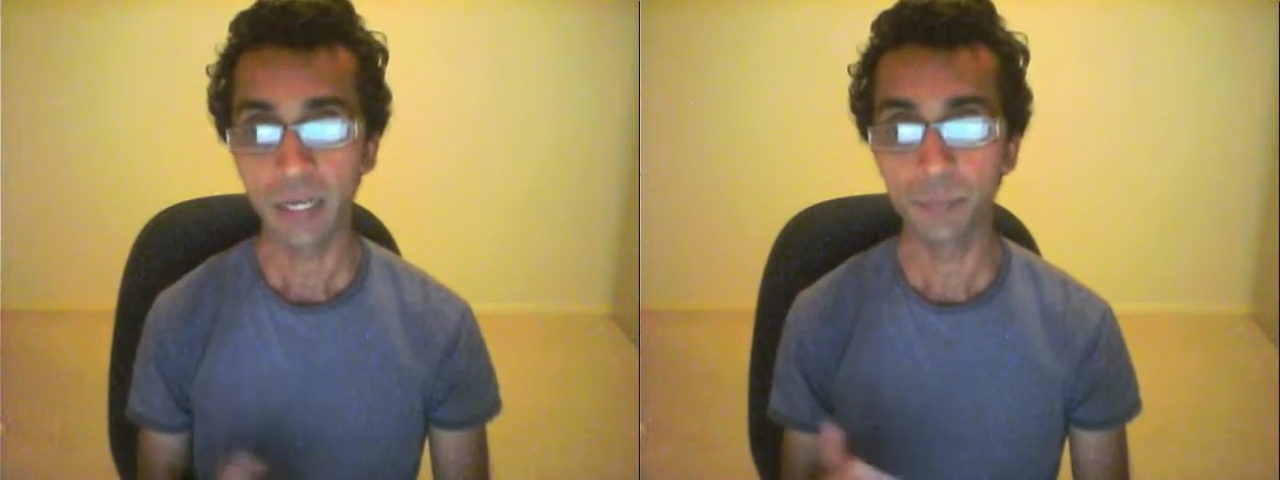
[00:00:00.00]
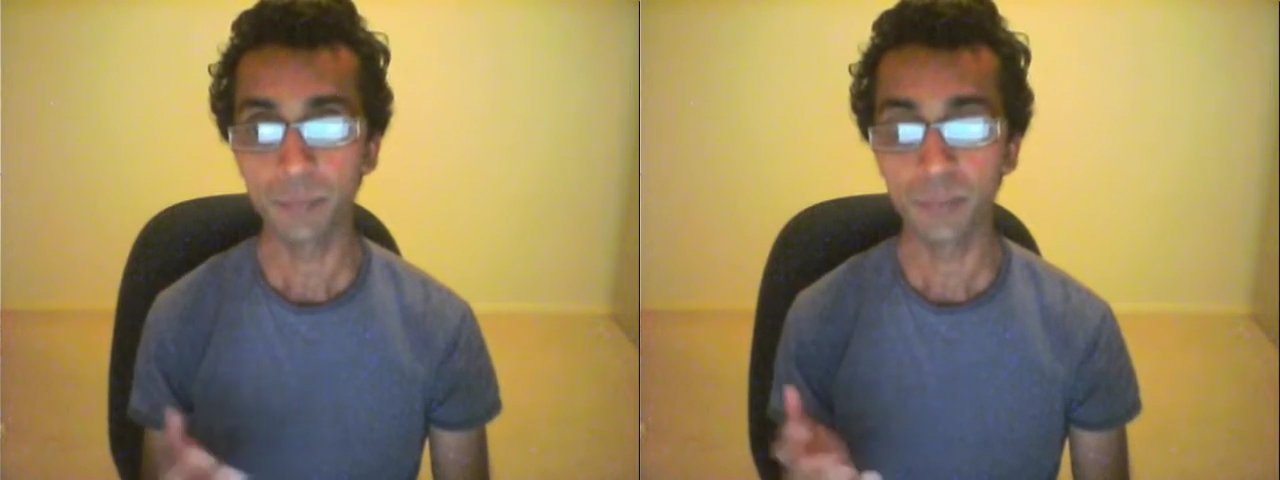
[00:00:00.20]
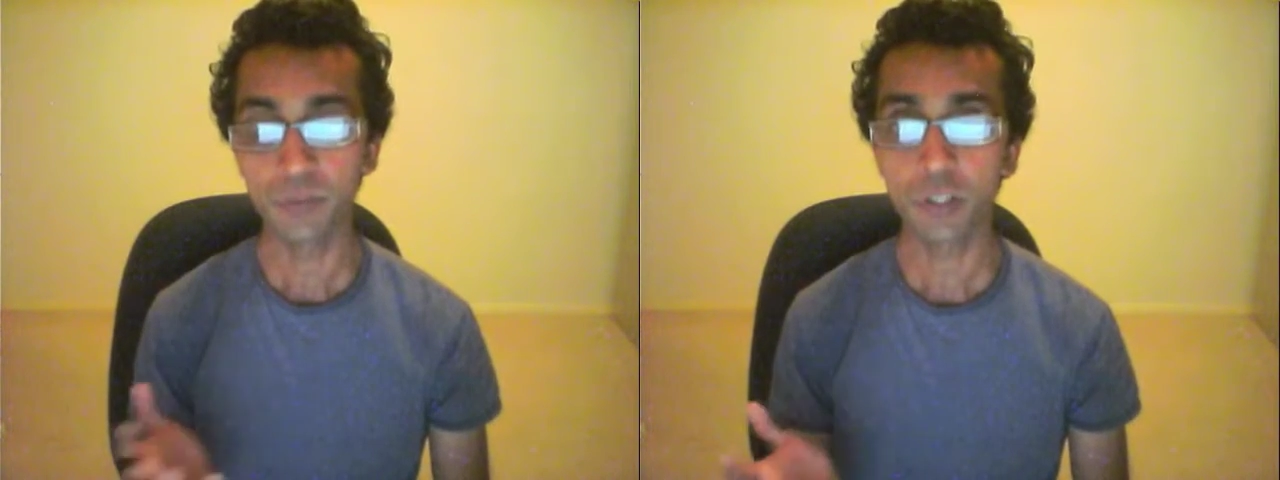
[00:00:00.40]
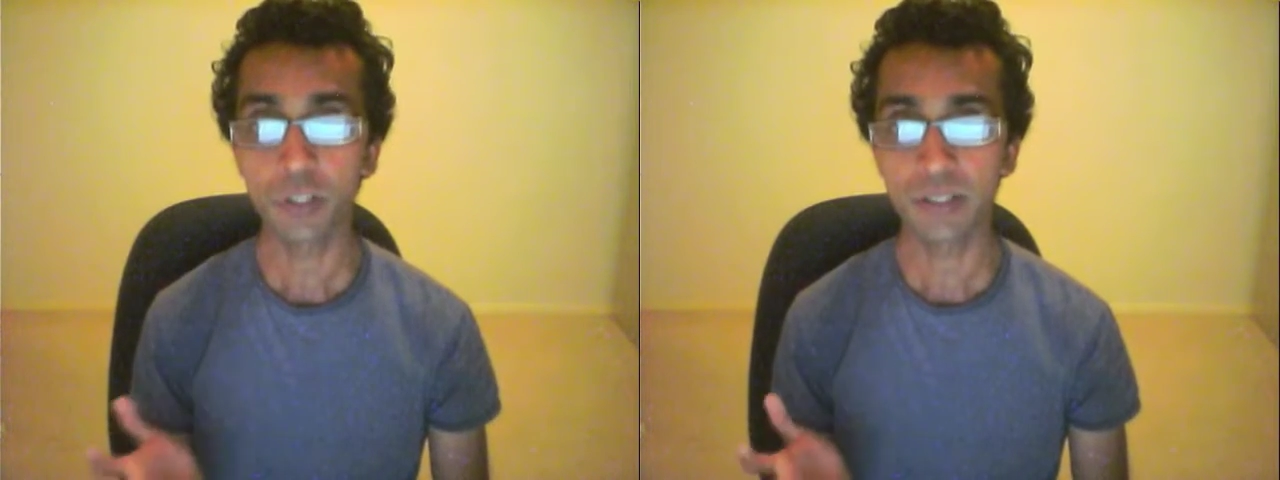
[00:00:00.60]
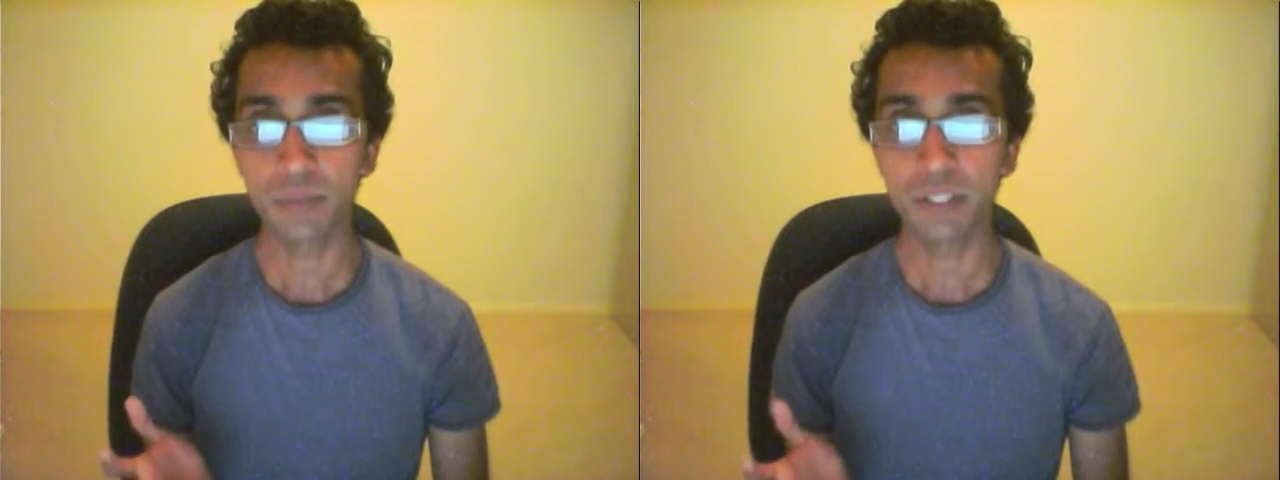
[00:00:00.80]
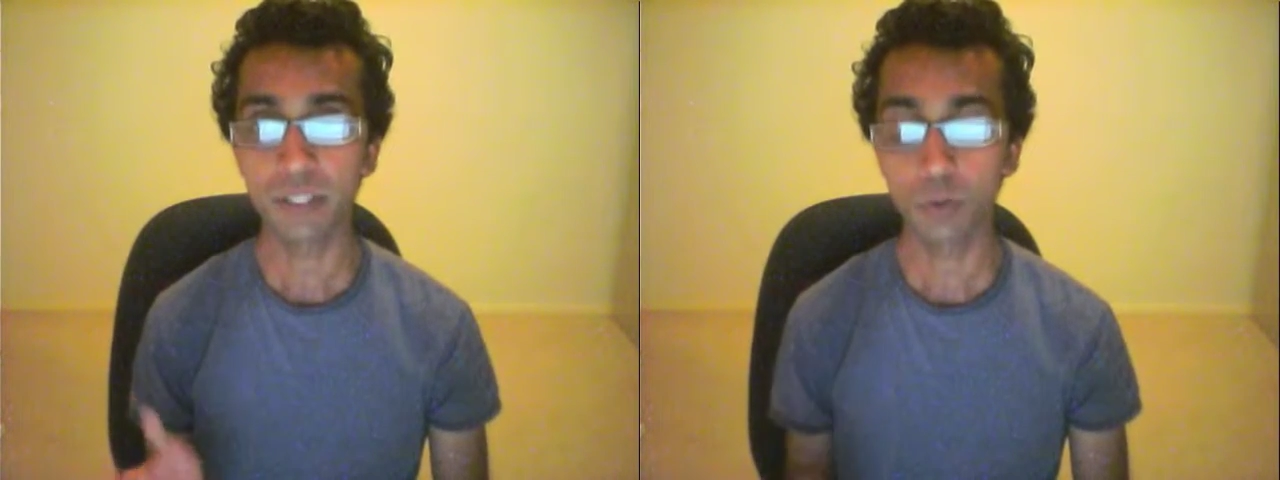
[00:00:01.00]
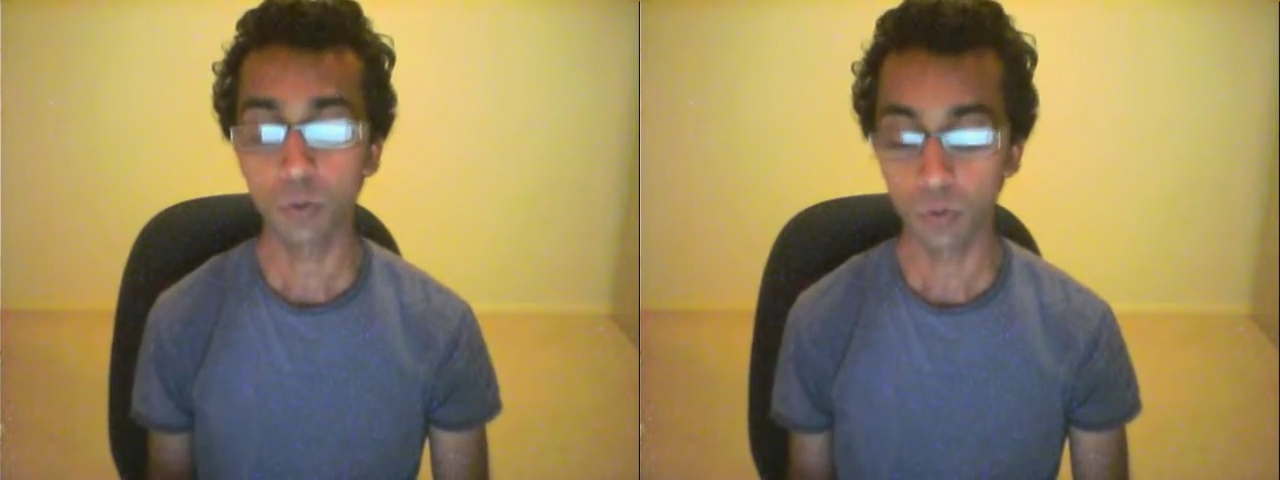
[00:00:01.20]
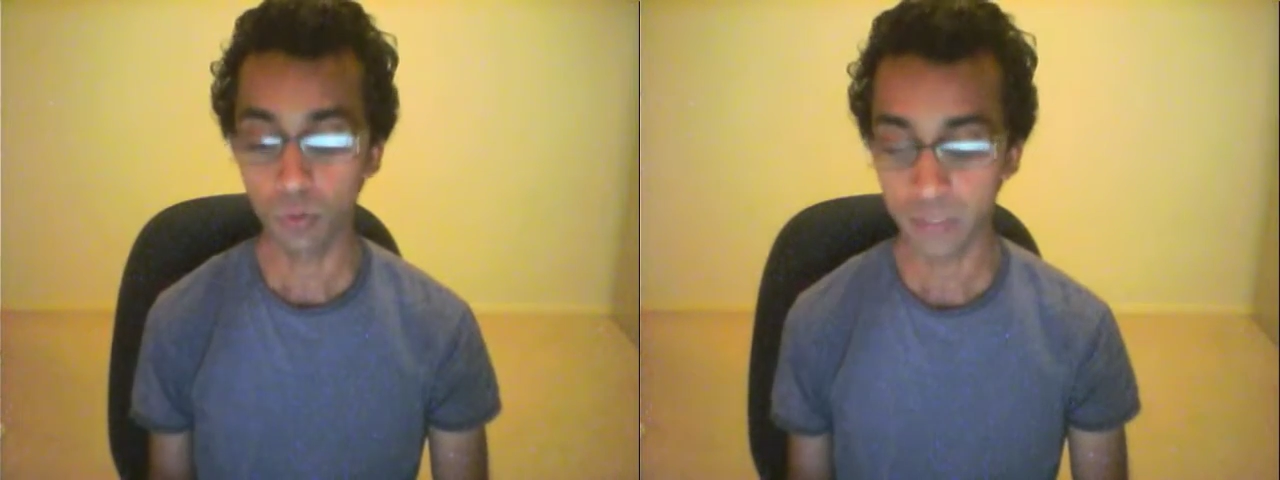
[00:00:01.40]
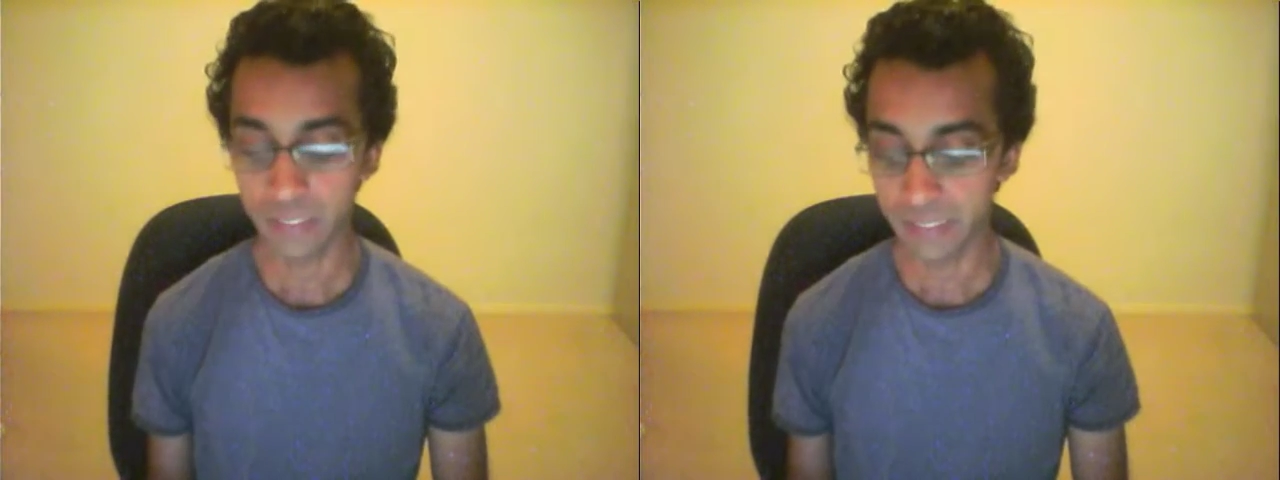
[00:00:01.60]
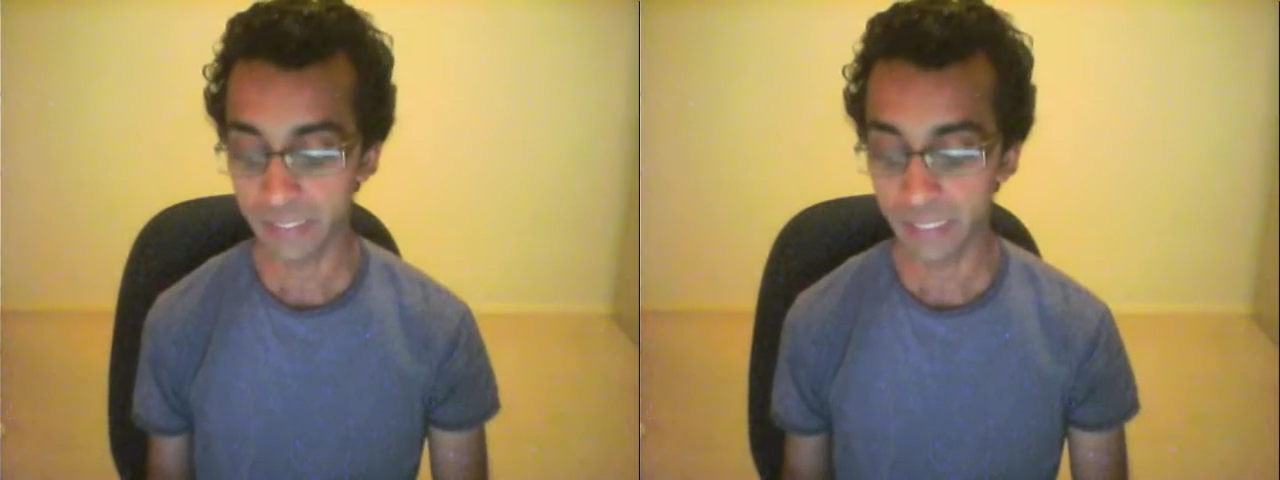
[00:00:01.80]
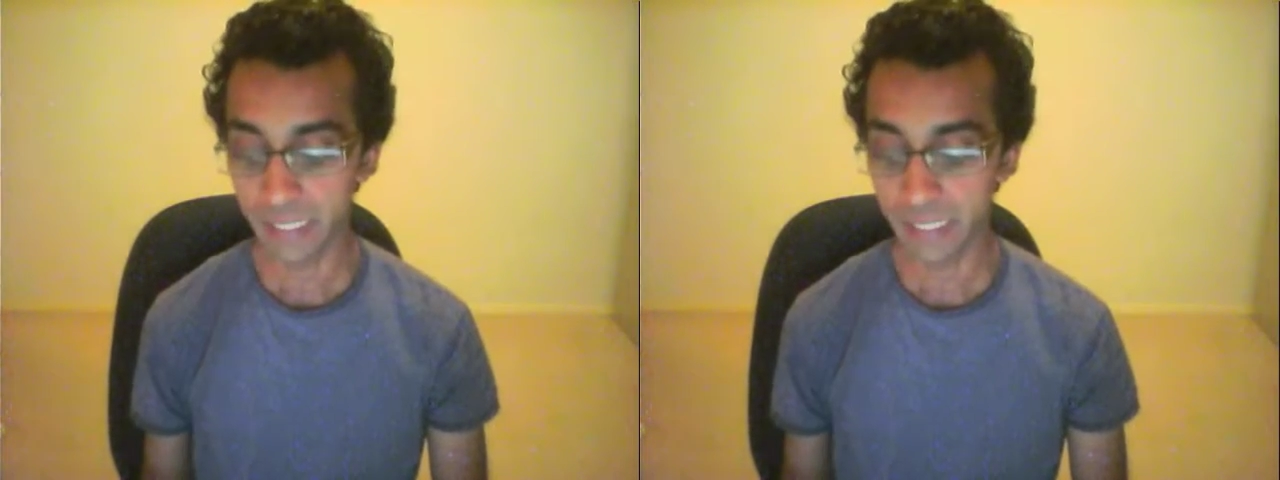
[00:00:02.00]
You've got something called the